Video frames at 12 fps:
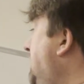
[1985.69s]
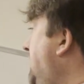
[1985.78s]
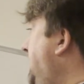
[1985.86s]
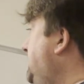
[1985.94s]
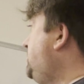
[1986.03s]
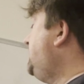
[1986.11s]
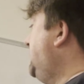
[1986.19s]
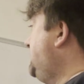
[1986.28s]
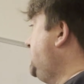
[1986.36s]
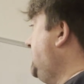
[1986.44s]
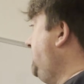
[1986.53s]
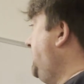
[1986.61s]

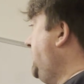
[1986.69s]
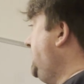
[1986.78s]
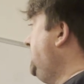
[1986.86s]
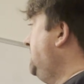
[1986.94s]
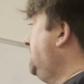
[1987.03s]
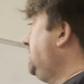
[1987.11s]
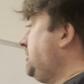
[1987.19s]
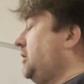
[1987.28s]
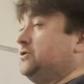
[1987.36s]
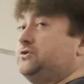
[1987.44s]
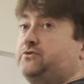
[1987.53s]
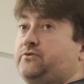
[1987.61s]
HTTP
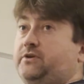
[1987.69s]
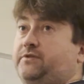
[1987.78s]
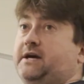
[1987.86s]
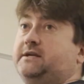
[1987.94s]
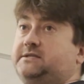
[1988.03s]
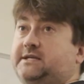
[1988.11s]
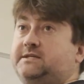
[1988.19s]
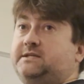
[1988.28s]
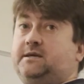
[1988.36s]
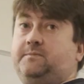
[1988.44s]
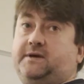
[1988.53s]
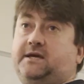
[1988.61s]
goes through that
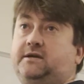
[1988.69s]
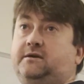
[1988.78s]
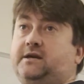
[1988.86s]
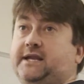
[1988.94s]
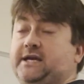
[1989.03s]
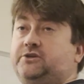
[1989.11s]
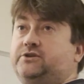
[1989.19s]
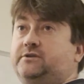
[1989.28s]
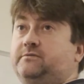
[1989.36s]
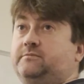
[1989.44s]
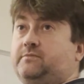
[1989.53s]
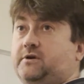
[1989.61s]
TCP
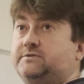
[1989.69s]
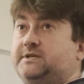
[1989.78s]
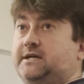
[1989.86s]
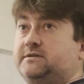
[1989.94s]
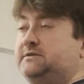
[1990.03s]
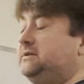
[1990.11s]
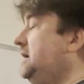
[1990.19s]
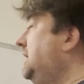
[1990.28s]
connection process,